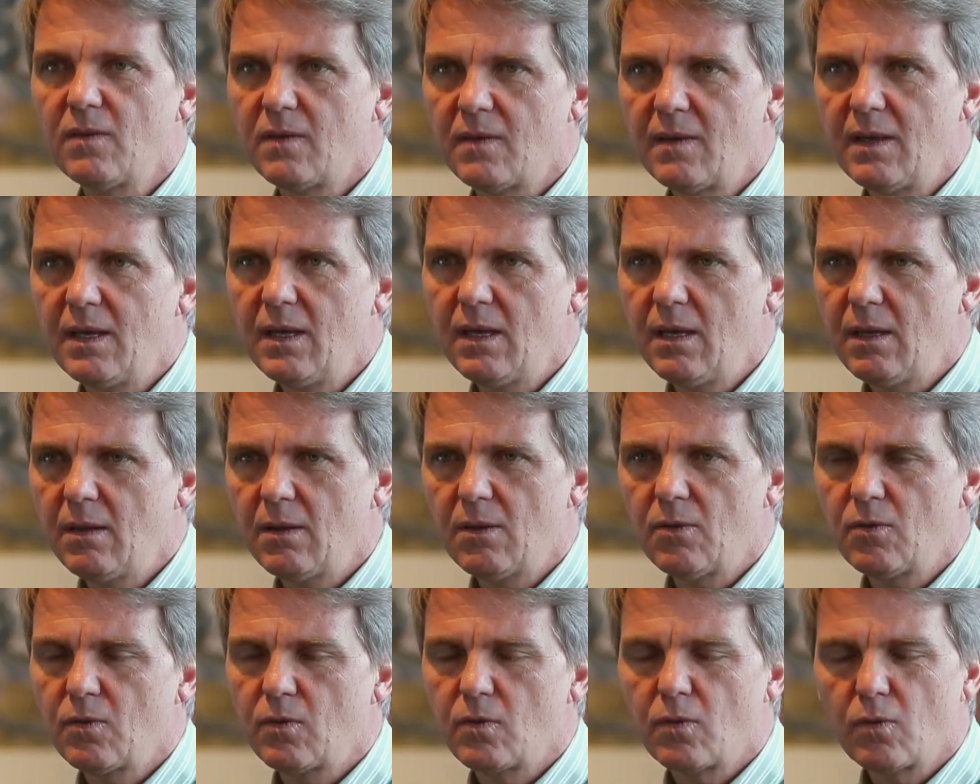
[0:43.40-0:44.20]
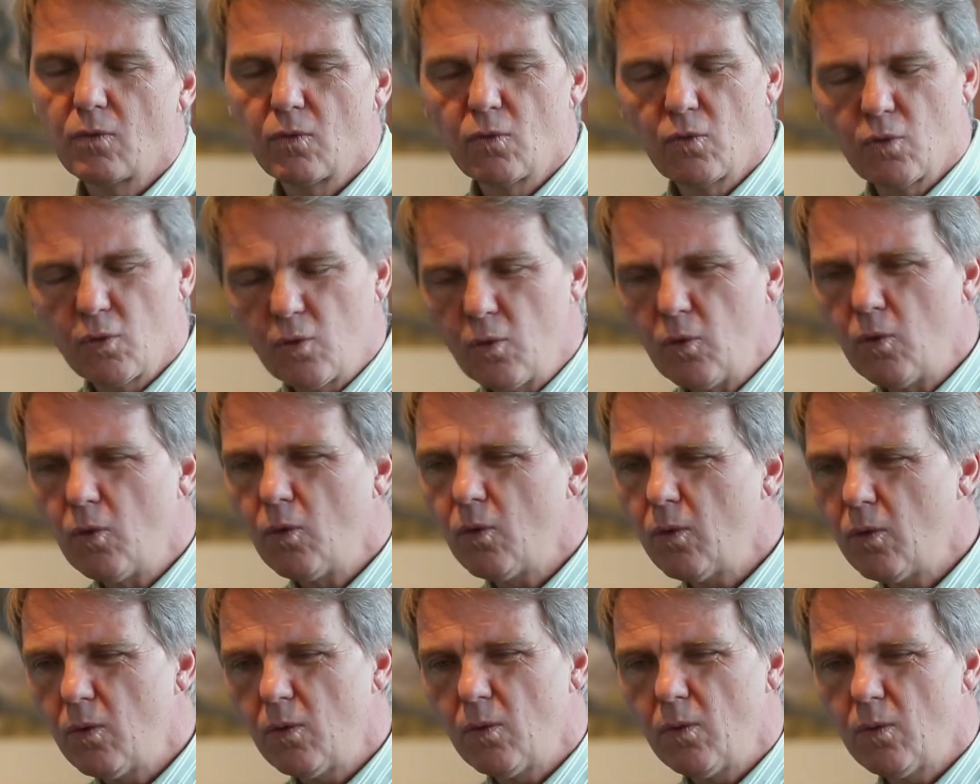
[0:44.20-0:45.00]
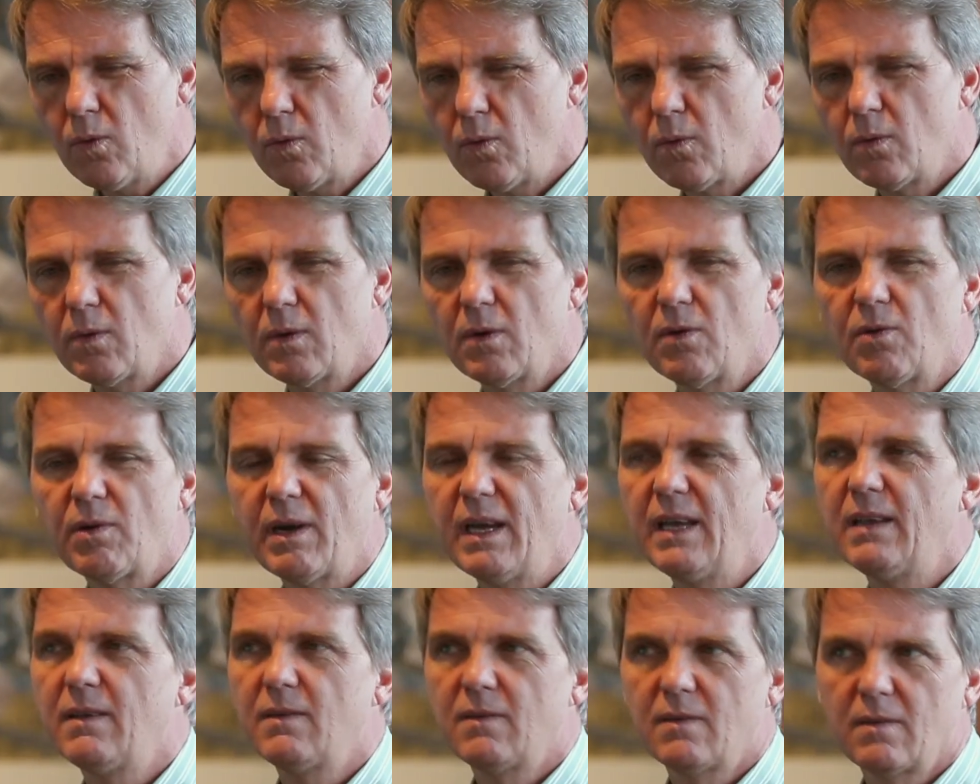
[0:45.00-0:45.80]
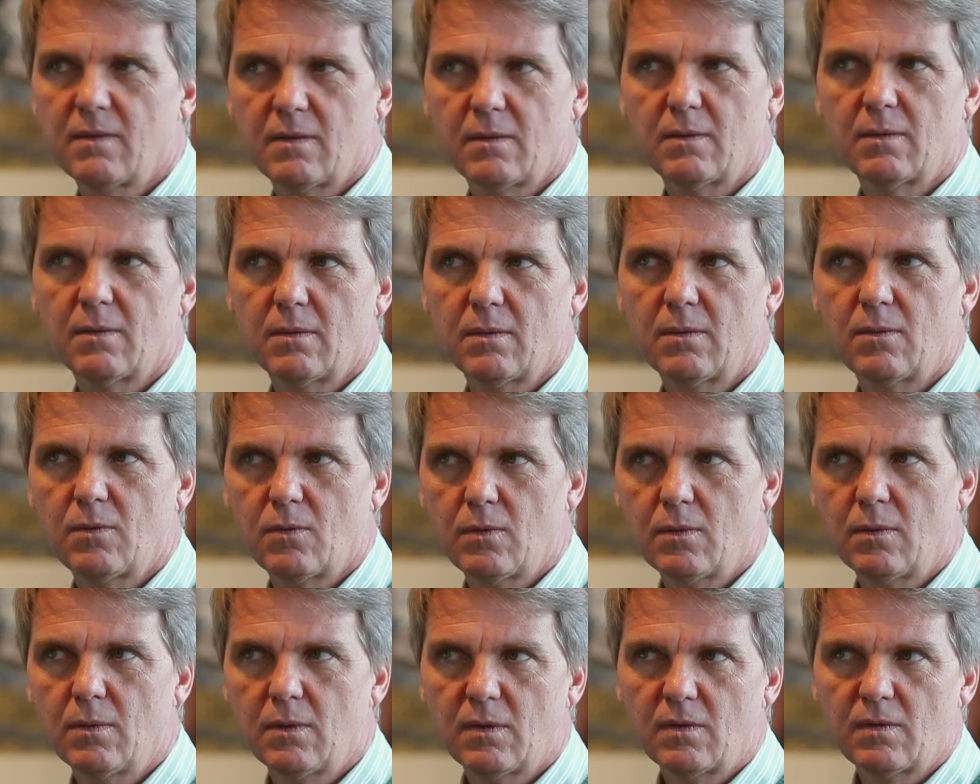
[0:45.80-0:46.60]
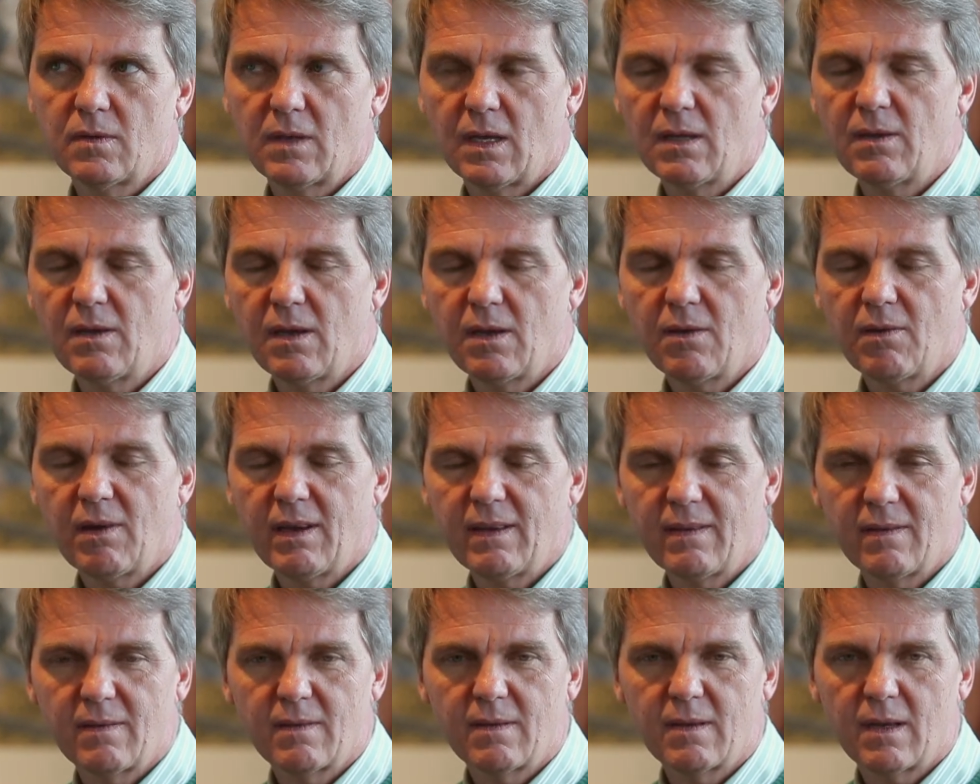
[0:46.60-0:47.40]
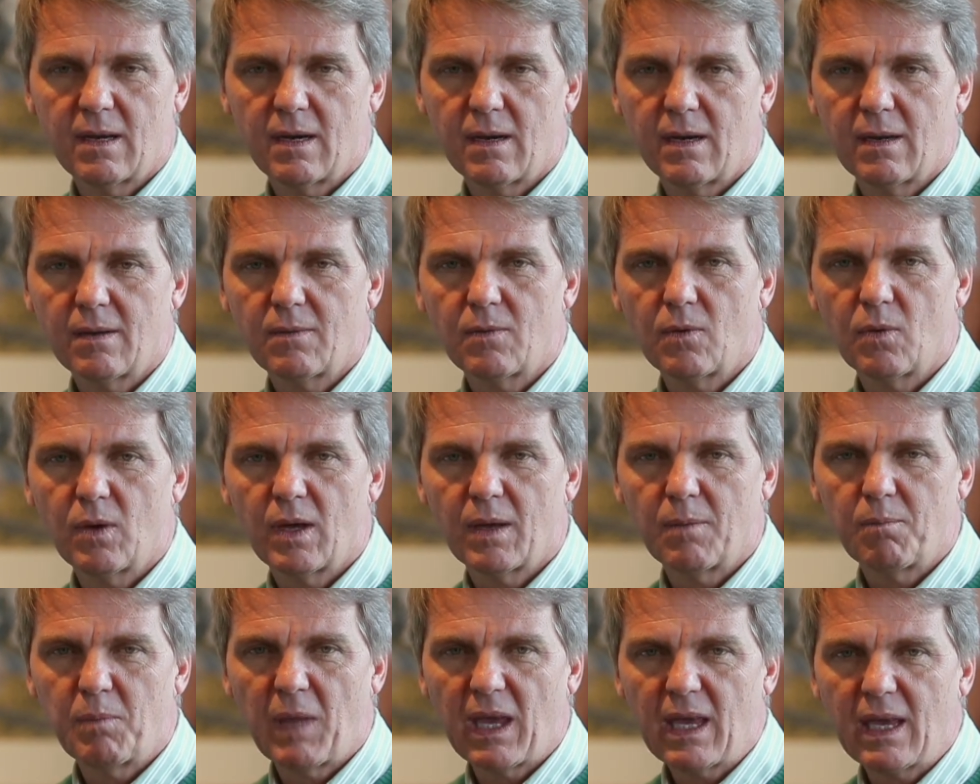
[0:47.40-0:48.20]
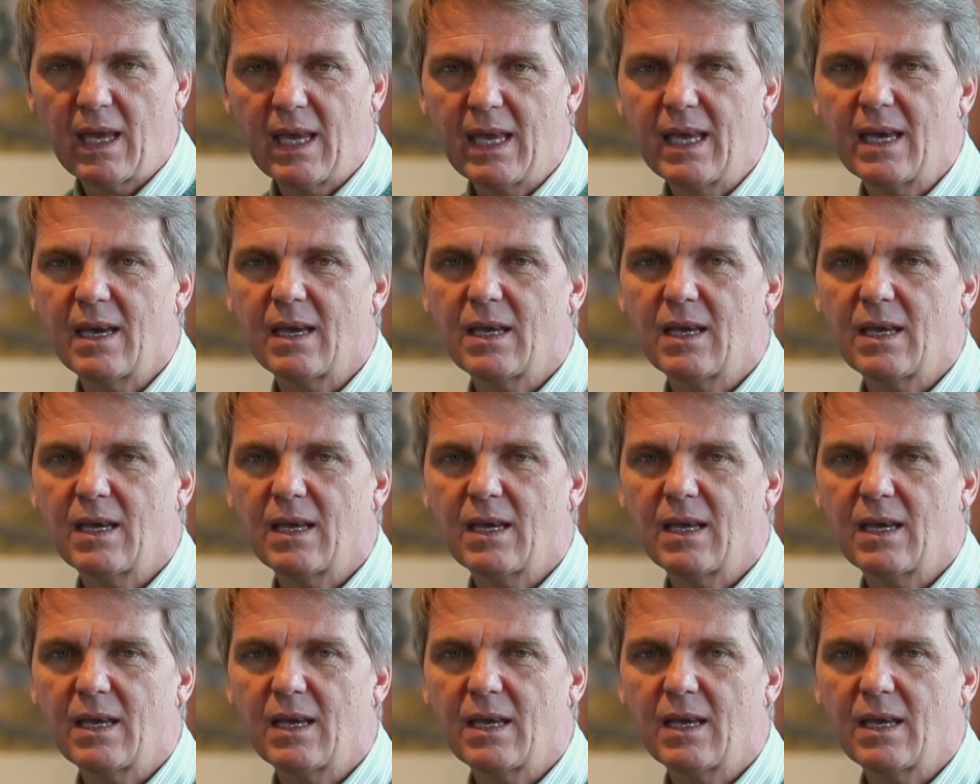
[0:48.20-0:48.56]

see those two grades centigrades that are making